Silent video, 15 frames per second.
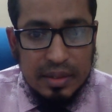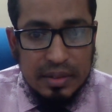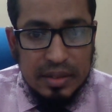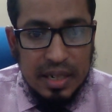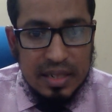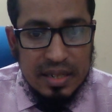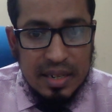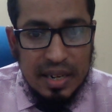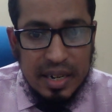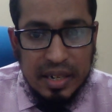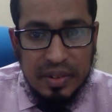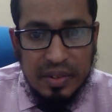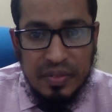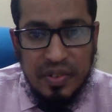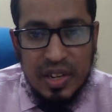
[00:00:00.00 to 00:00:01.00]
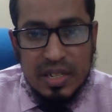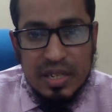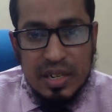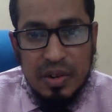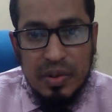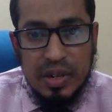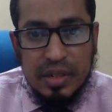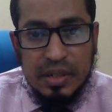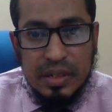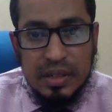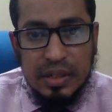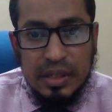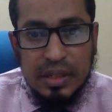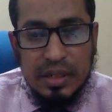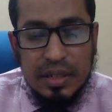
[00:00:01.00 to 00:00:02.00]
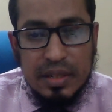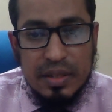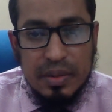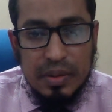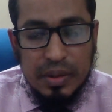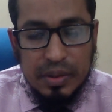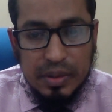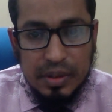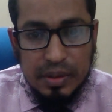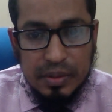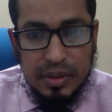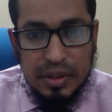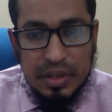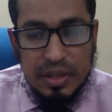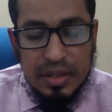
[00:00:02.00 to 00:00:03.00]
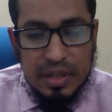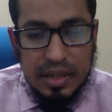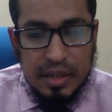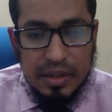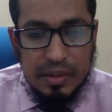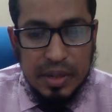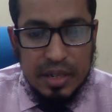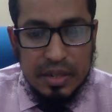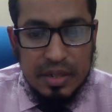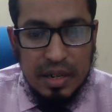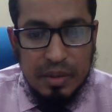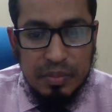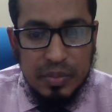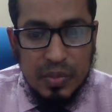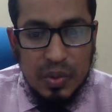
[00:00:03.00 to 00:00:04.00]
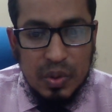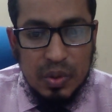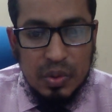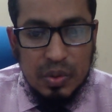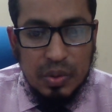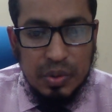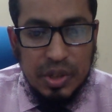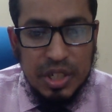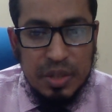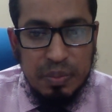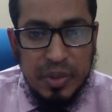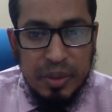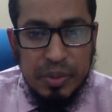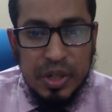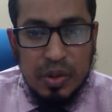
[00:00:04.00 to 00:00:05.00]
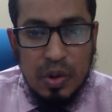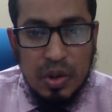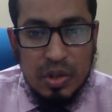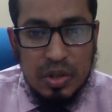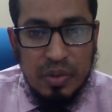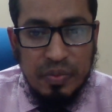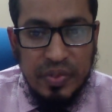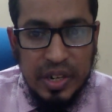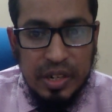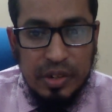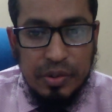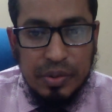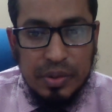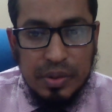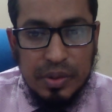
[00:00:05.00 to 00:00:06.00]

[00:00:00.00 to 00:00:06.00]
just like first hour in his exam, so this may be cause of failure.